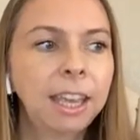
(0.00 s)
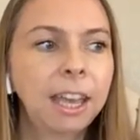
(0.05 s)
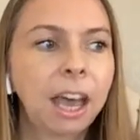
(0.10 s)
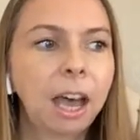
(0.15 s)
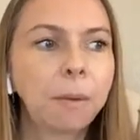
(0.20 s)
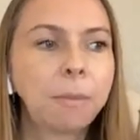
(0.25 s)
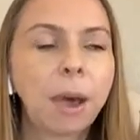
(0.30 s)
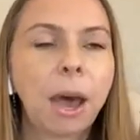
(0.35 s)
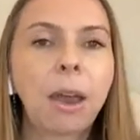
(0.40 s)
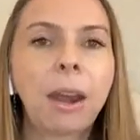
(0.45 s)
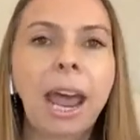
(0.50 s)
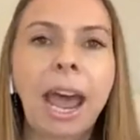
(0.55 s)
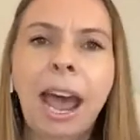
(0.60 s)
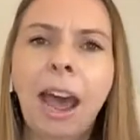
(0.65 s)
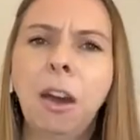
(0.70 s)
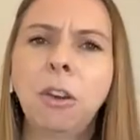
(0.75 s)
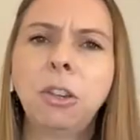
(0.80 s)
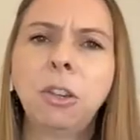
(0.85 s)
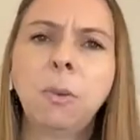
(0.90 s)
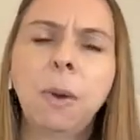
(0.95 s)
about
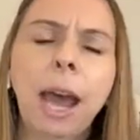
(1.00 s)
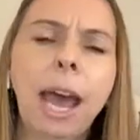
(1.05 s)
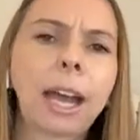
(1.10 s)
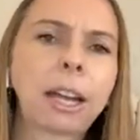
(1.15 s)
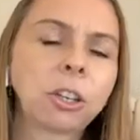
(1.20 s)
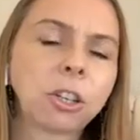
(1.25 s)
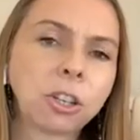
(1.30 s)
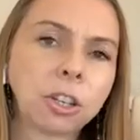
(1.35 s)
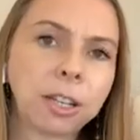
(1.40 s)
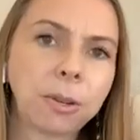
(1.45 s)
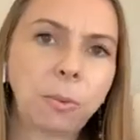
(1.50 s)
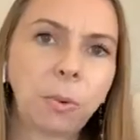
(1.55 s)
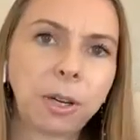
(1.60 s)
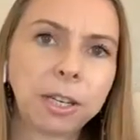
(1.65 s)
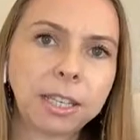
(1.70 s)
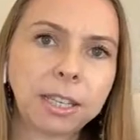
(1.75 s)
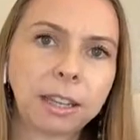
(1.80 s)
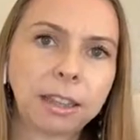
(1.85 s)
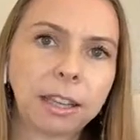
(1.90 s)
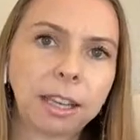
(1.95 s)
how you actually
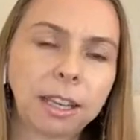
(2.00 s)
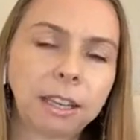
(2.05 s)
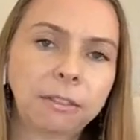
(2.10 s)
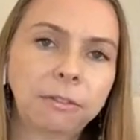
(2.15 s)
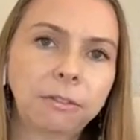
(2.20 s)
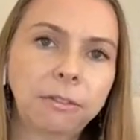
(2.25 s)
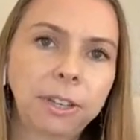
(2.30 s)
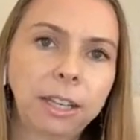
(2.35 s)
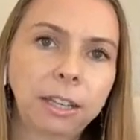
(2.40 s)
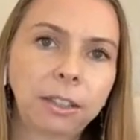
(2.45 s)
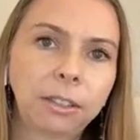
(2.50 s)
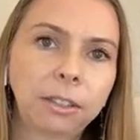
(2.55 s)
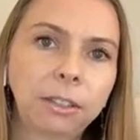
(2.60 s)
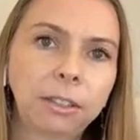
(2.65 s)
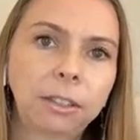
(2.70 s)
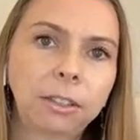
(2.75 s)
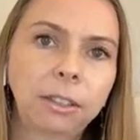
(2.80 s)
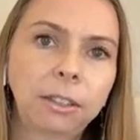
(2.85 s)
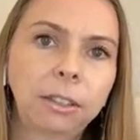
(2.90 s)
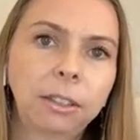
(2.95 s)
want to think and feel,
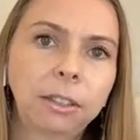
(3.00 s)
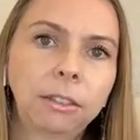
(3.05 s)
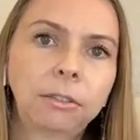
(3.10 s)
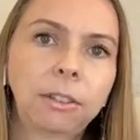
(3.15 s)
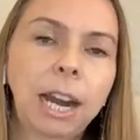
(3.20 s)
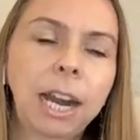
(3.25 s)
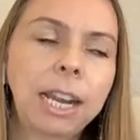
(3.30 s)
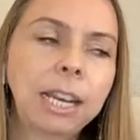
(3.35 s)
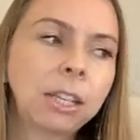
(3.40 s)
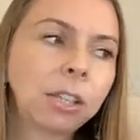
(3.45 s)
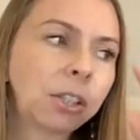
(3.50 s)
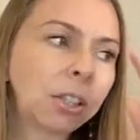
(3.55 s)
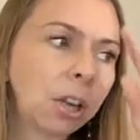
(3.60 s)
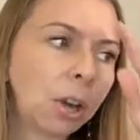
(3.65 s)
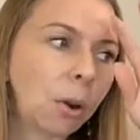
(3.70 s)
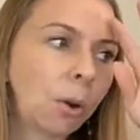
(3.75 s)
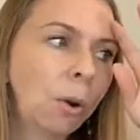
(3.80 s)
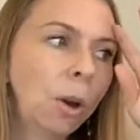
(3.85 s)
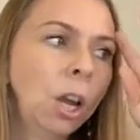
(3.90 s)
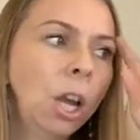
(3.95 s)
right?
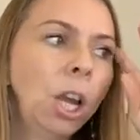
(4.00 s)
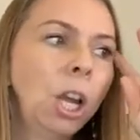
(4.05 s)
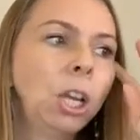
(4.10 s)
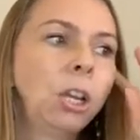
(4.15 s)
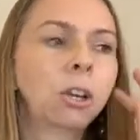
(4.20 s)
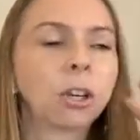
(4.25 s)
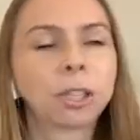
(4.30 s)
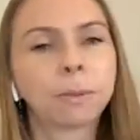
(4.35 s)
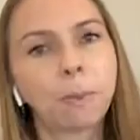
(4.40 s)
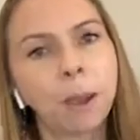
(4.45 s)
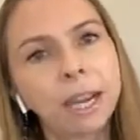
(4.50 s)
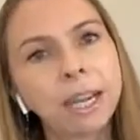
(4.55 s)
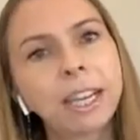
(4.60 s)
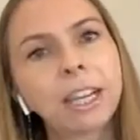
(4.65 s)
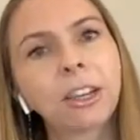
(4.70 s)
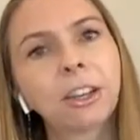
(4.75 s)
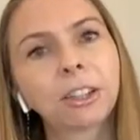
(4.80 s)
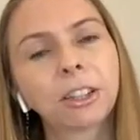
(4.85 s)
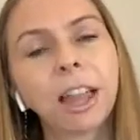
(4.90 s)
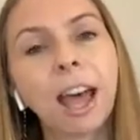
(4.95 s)
So you're spending
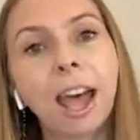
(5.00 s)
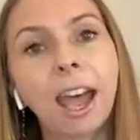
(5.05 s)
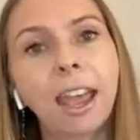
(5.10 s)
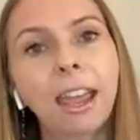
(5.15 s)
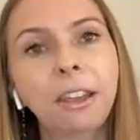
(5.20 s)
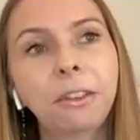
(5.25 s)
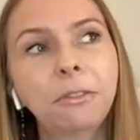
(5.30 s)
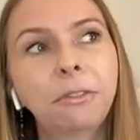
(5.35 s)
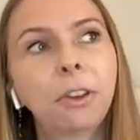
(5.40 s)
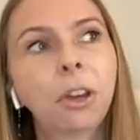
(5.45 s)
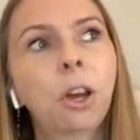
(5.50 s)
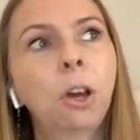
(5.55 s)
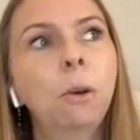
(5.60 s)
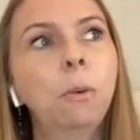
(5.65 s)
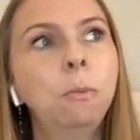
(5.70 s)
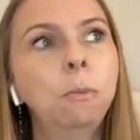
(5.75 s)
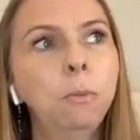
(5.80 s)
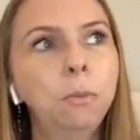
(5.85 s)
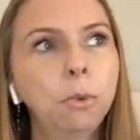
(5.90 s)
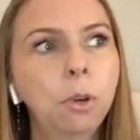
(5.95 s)
your life
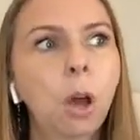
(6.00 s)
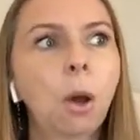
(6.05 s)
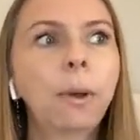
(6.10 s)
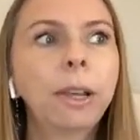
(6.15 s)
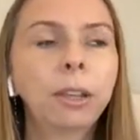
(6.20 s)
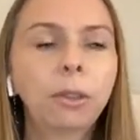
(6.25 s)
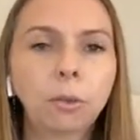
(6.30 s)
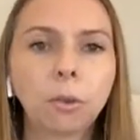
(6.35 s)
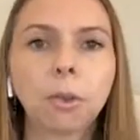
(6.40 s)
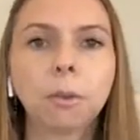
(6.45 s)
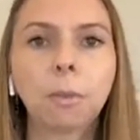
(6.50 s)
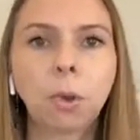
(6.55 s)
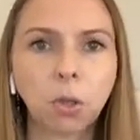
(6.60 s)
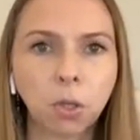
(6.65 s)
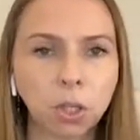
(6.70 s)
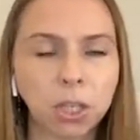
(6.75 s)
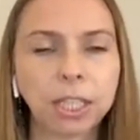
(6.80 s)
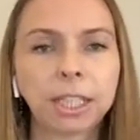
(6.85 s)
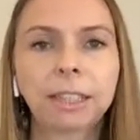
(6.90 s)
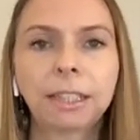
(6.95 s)
going through the
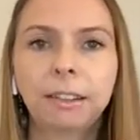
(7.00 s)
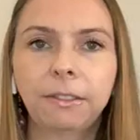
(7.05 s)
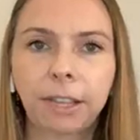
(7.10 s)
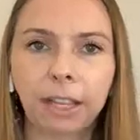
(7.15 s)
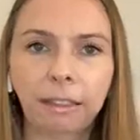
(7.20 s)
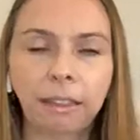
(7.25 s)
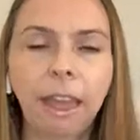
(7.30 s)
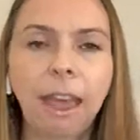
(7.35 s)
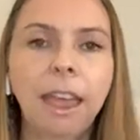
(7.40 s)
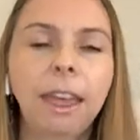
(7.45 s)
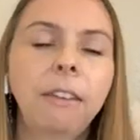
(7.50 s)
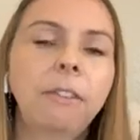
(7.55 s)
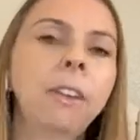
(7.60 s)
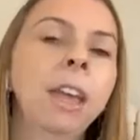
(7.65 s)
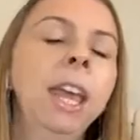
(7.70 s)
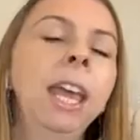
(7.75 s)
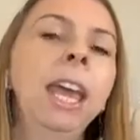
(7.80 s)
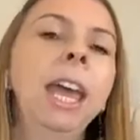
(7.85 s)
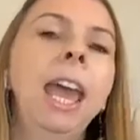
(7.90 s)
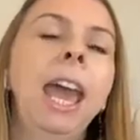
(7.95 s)
motions, living life,
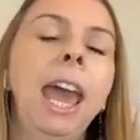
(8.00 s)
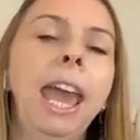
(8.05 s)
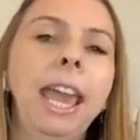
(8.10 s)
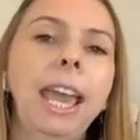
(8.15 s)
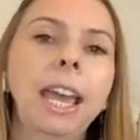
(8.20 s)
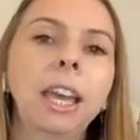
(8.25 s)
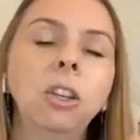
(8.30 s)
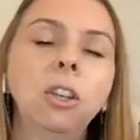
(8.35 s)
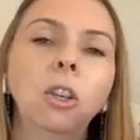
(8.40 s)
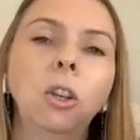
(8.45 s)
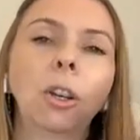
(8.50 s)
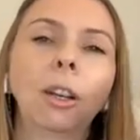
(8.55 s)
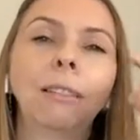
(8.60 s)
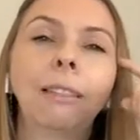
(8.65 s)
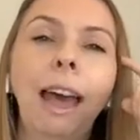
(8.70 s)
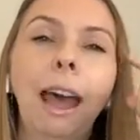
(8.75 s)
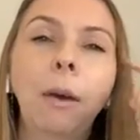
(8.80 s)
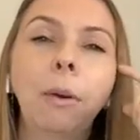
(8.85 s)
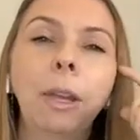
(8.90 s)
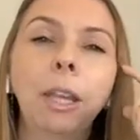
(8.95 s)
and you're
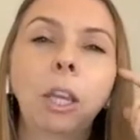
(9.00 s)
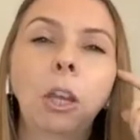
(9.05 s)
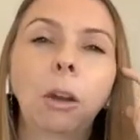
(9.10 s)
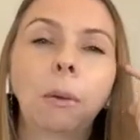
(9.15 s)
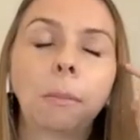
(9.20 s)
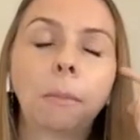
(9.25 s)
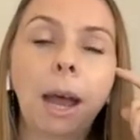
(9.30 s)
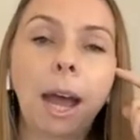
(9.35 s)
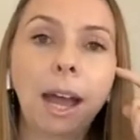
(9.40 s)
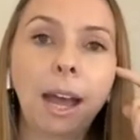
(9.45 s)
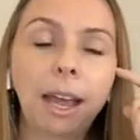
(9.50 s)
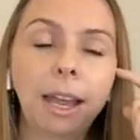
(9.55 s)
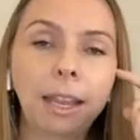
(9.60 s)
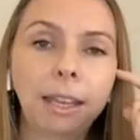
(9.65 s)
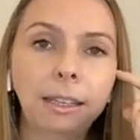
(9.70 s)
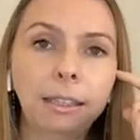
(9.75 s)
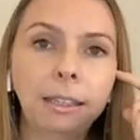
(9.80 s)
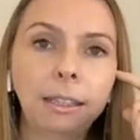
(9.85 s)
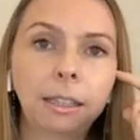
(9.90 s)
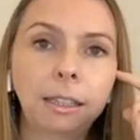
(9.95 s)
allowing your
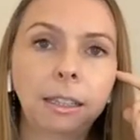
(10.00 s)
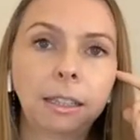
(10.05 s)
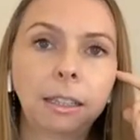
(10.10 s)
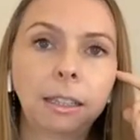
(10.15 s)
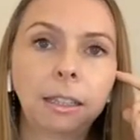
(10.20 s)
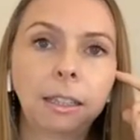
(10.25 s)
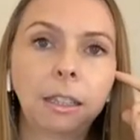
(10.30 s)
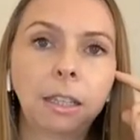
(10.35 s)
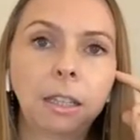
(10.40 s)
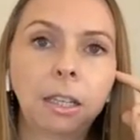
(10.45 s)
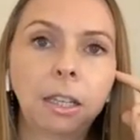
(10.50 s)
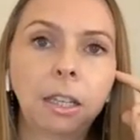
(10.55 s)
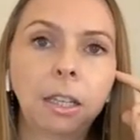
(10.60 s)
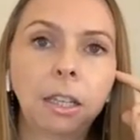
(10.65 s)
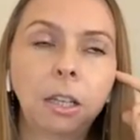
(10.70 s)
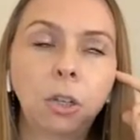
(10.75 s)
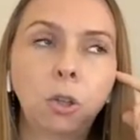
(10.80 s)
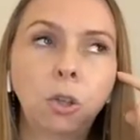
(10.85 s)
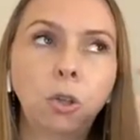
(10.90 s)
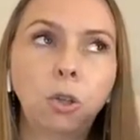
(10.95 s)
mind
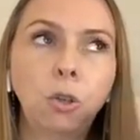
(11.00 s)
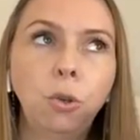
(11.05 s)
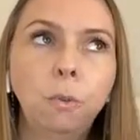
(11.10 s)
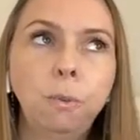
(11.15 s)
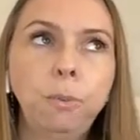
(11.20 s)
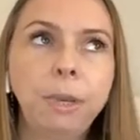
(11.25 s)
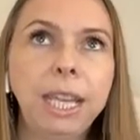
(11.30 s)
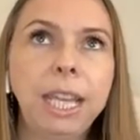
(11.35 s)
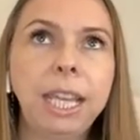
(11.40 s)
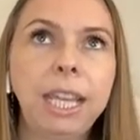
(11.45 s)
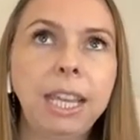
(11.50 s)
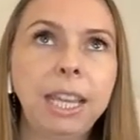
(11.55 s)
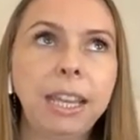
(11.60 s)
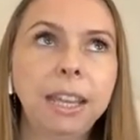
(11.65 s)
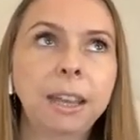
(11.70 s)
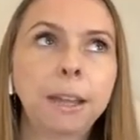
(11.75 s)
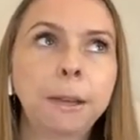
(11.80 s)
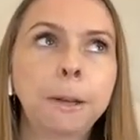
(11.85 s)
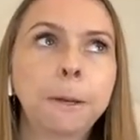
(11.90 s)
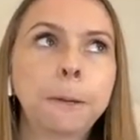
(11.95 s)
to
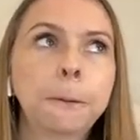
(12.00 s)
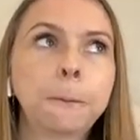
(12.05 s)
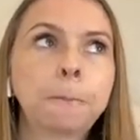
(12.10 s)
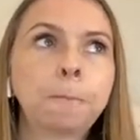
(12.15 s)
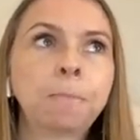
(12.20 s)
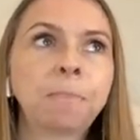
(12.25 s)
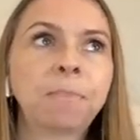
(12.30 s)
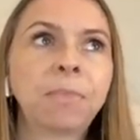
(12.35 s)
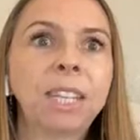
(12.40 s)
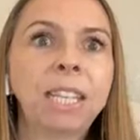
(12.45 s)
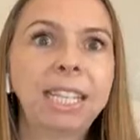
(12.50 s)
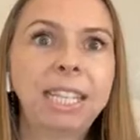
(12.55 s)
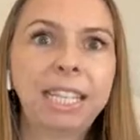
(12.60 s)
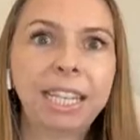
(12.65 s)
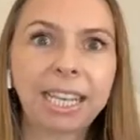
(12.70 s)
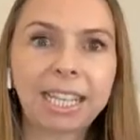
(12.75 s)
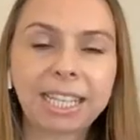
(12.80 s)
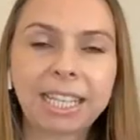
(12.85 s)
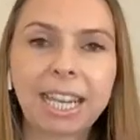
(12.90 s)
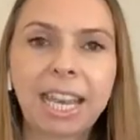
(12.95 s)
be
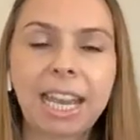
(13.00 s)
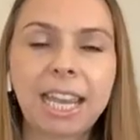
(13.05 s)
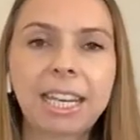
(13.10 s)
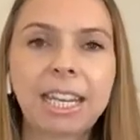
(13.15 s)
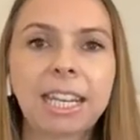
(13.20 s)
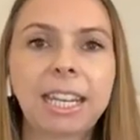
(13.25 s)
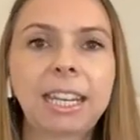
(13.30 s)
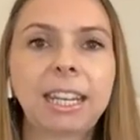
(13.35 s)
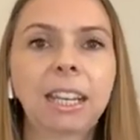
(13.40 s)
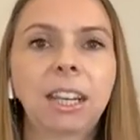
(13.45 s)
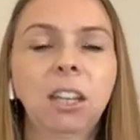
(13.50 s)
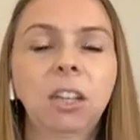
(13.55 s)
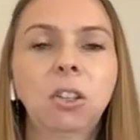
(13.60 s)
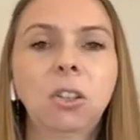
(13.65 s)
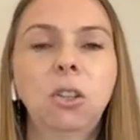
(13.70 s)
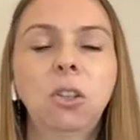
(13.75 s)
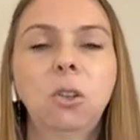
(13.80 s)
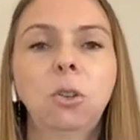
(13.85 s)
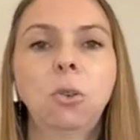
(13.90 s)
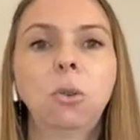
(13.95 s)
dictated
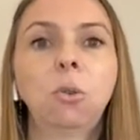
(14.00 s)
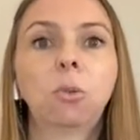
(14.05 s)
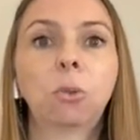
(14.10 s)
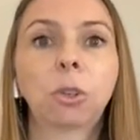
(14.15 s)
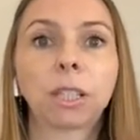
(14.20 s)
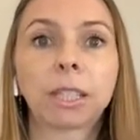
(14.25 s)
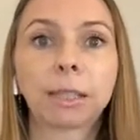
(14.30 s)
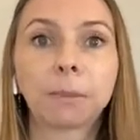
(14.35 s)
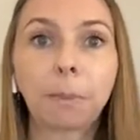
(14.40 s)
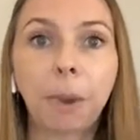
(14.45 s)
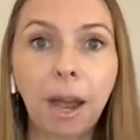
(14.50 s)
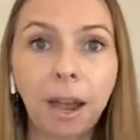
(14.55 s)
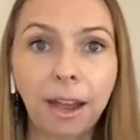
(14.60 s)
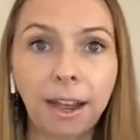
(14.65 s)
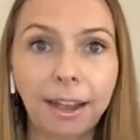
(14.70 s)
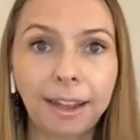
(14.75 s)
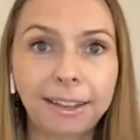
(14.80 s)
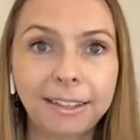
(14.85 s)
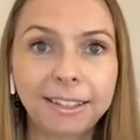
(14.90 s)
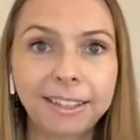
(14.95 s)
to
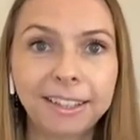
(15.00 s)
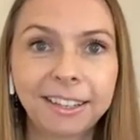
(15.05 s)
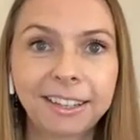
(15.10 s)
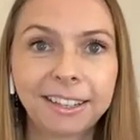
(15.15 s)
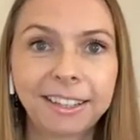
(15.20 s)
respond